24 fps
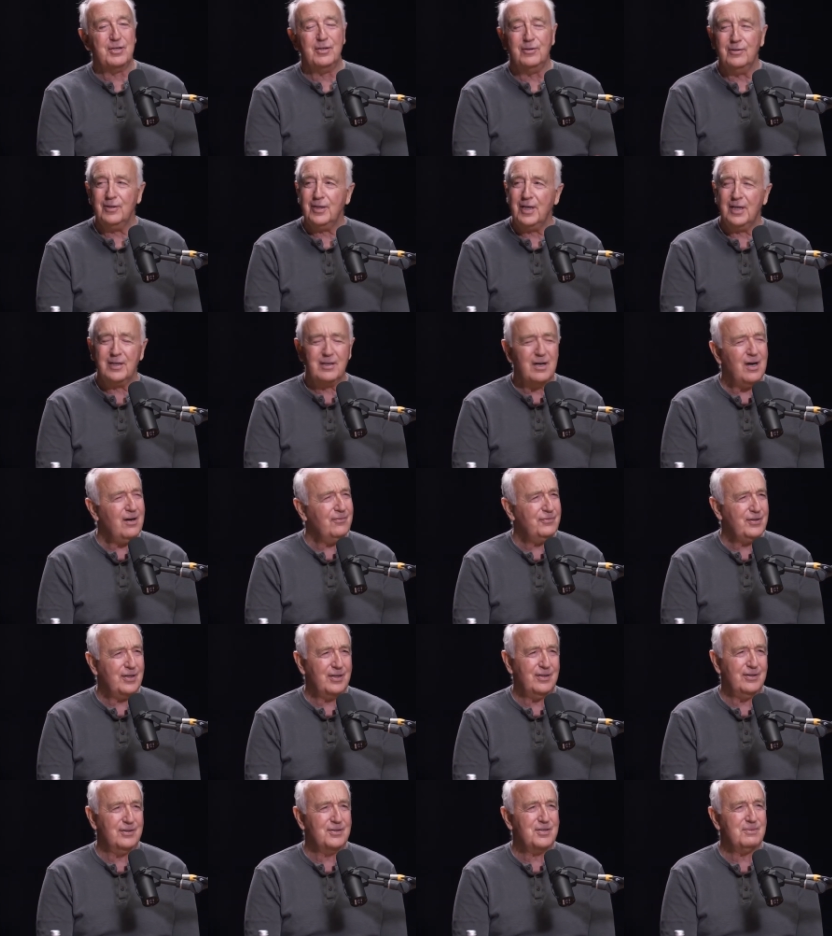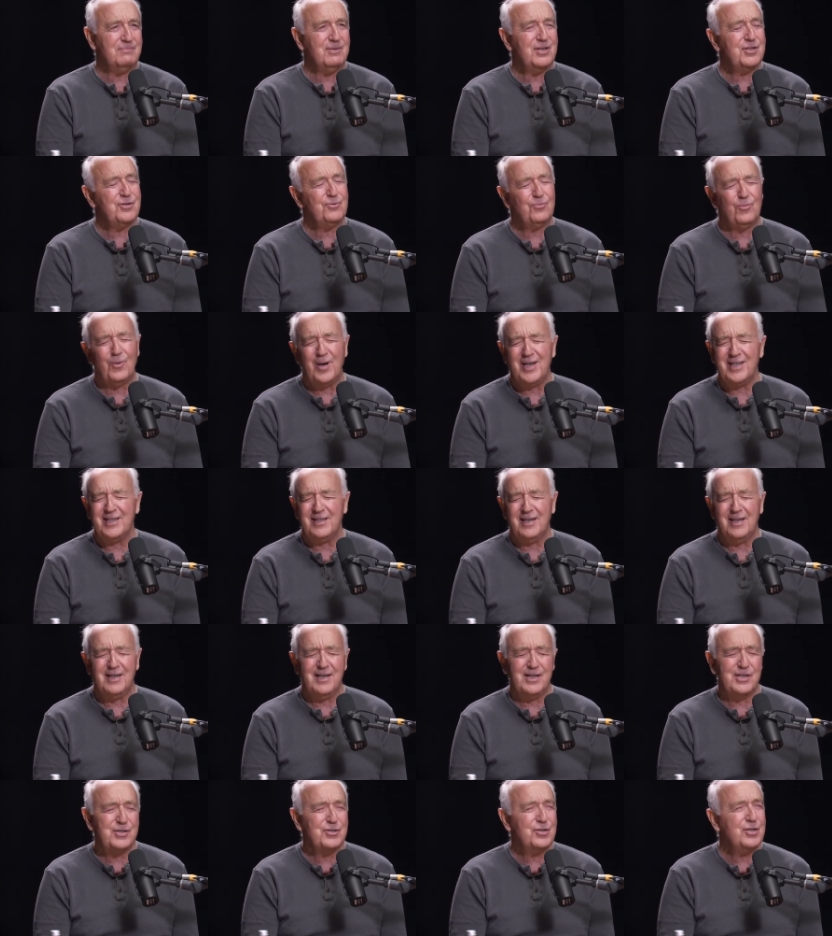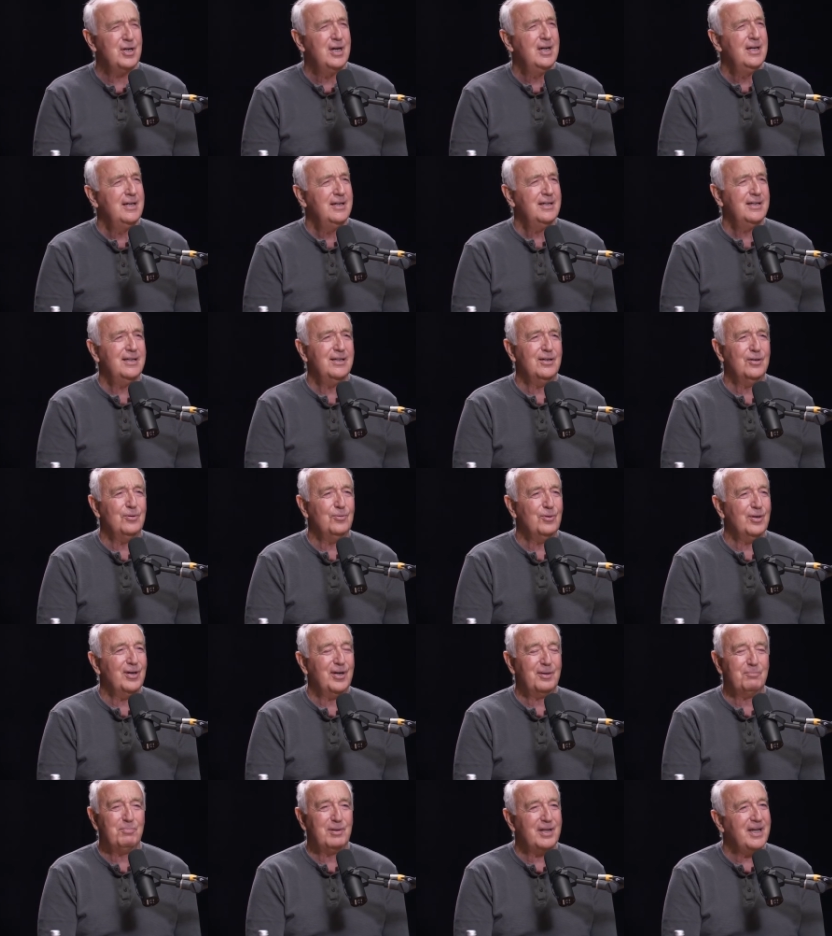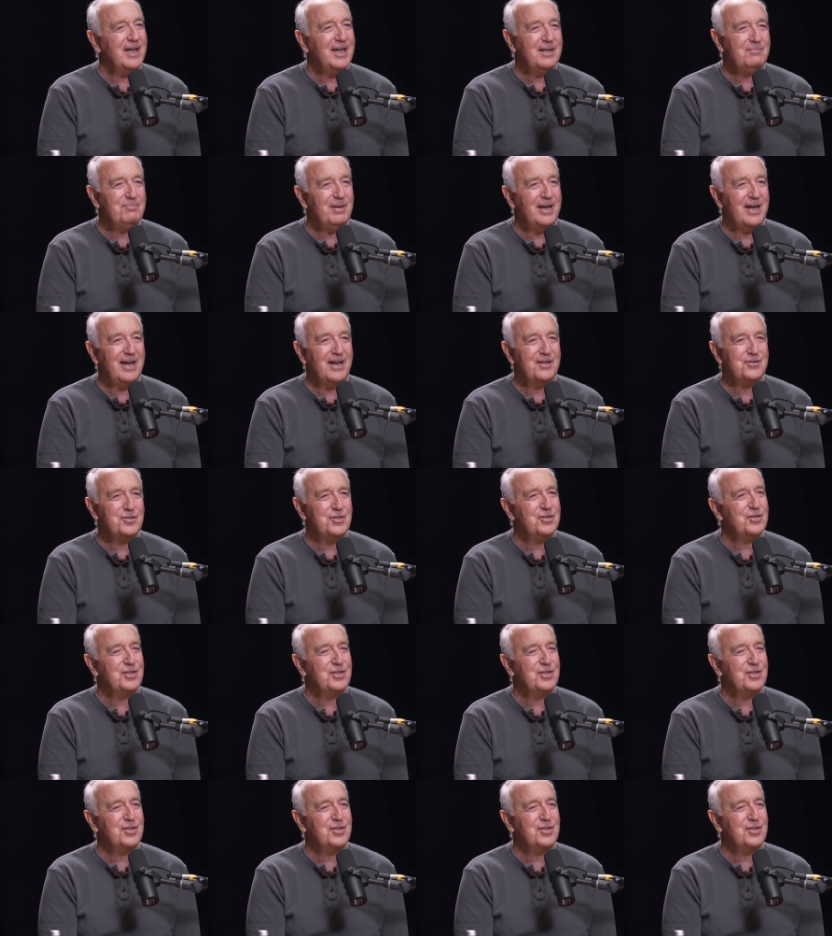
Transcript: You look at golf, you go, it's a bunch of white guys, you know, wearing plaid pants.